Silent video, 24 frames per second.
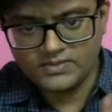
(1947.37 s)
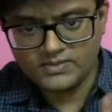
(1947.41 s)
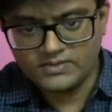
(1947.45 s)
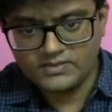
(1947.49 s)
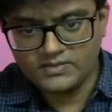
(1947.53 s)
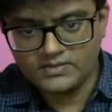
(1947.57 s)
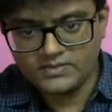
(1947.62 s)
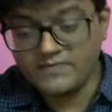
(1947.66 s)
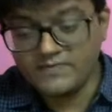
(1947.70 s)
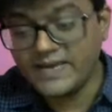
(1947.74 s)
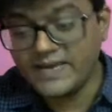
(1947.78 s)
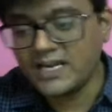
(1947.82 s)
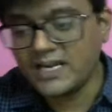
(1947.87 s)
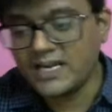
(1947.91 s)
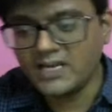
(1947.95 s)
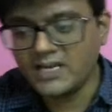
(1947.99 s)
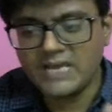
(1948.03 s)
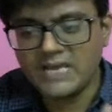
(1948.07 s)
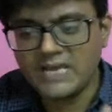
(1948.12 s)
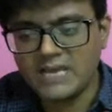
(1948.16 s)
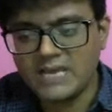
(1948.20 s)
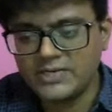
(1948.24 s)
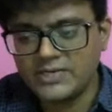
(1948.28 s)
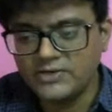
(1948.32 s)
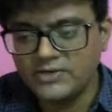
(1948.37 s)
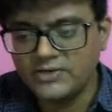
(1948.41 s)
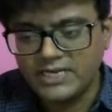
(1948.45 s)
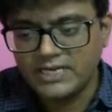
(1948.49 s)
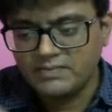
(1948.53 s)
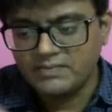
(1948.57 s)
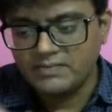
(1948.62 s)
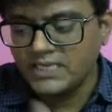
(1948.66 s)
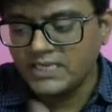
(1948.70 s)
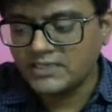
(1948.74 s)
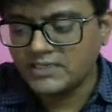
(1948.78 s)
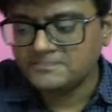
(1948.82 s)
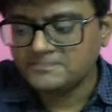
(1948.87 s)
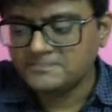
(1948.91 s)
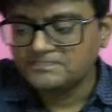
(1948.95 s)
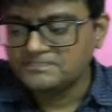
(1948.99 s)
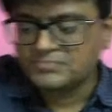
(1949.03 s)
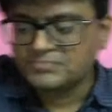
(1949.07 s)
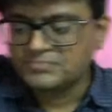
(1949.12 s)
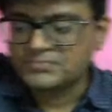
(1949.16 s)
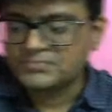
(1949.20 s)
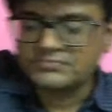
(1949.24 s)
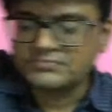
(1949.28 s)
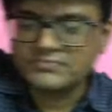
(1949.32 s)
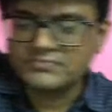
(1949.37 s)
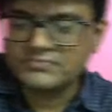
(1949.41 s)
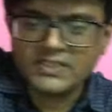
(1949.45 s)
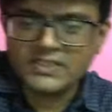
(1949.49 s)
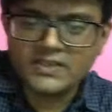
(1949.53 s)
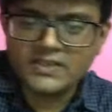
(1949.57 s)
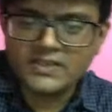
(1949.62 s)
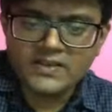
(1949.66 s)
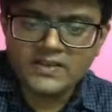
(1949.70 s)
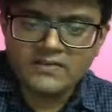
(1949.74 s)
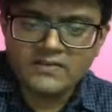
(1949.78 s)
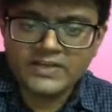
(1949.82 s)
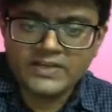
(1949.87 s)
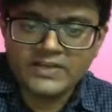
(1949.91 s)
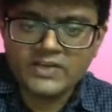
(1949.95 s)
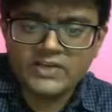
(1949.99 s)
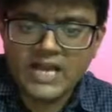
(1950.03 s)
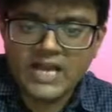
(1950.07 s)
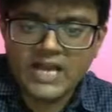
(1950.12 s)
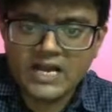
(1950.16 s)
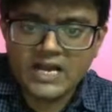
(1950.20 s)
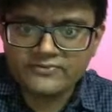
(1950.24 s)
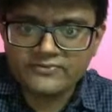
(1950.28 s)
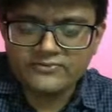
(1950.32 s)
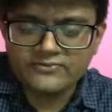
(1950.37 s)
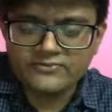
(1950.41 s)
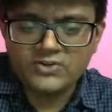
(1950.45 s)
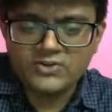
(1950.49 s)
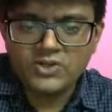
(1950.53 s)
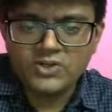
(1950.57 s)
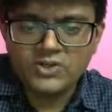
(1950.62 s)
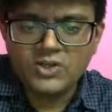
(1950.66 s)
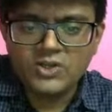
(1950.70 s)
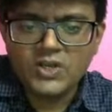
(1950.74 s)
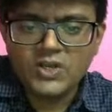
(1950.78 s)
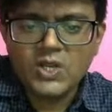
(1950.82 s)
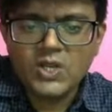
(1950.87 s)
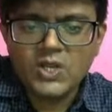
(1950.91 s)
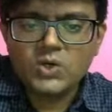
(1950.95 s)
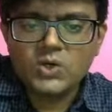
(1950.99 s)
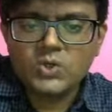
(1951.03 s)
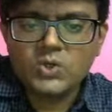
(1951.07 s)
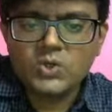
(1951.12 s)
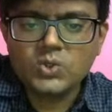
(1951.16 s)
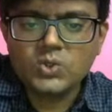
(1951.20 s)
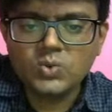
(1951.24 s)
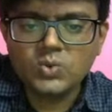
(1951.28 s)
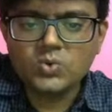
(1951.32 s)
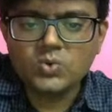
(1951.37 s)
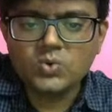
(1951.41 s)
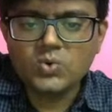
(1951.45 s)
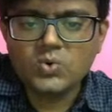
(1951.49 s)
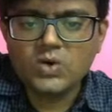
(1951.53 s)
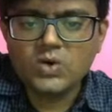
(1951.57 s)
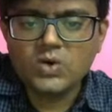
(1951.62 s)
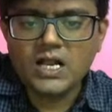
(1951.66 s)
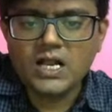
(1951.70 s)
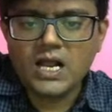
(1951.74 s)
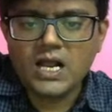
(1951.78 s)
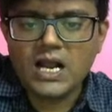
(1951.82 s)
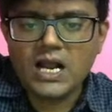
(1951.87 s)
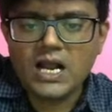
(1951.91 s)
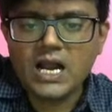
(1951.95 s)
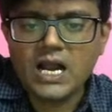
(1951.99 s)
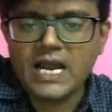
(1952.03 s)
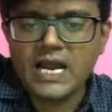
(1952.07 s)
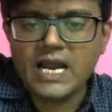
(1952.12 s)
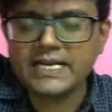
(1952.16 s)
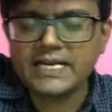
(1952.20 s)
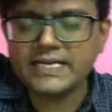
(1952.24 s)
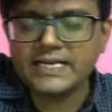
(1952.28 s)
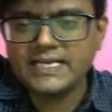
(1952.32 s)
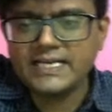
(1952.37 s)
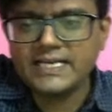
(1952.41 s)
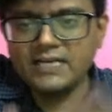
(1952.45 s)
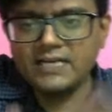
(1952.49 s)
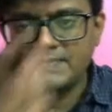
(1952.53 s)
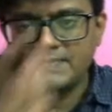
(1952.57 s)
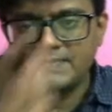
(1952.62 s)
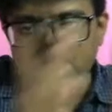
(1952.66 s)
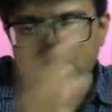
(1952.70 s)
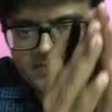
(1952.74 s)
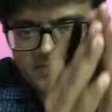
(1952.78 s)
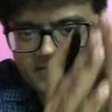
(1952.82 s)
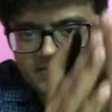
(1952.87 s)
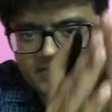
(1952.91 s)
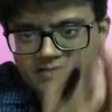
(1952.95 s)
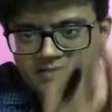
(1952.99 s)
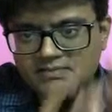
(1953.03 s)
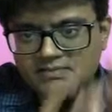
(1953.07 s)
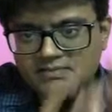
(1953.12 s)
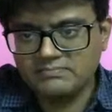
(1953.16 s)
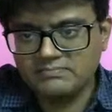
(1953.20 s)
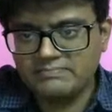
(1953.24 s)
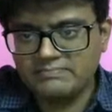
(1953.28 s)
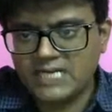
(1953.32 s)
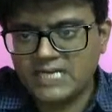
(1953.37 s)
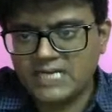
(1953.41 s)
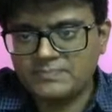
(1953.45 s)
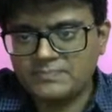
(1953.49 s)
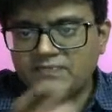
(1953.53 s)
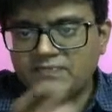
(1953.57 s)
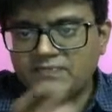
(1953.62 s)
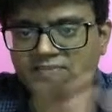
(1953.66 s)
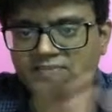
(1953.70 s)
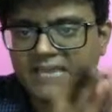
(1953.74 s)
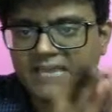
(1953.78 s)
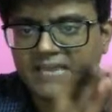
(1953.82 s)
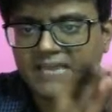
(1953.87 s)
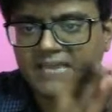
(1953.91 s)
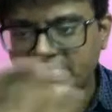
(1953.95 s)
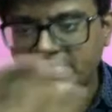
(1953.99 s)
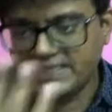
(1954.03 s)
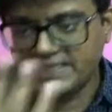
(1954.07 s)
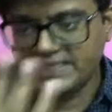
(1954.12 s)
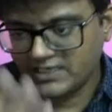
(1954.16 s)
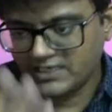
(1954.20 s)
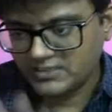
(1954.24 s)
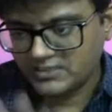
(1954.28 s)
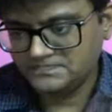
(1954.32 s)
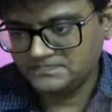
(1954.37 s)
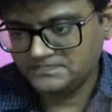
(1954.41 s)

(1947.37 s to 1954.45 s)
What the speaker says: When it will be happen, you tell me? When you have two identical prisms made up of same material.